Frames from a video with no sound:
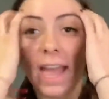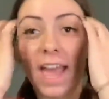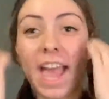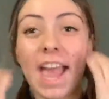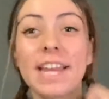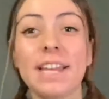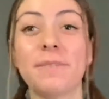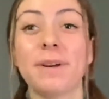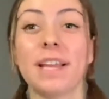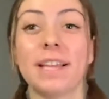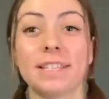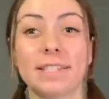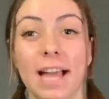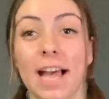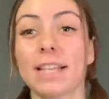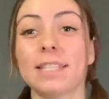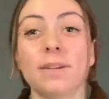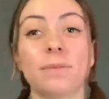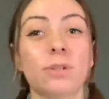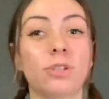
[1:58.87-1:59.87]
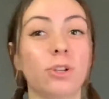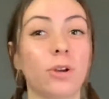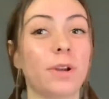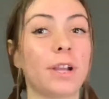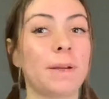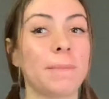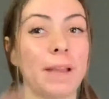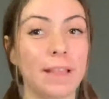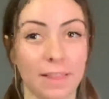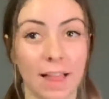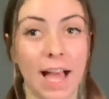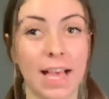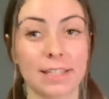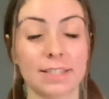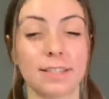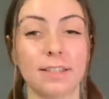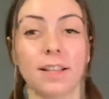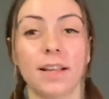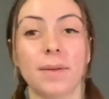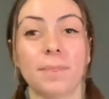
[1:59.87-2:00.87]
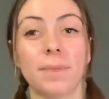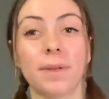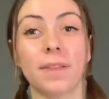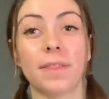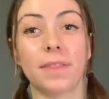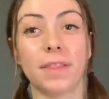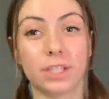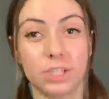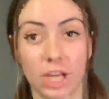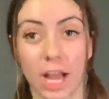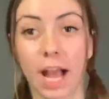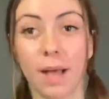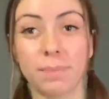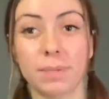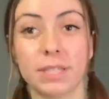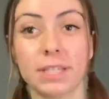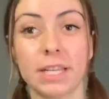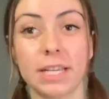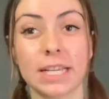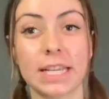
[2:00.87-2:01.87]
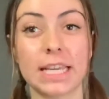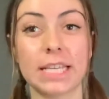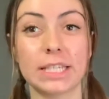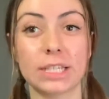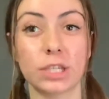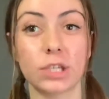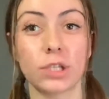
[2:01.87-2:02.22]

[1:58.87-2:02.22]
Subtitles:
Anyways, as I was showing in my last clip, the chapstick is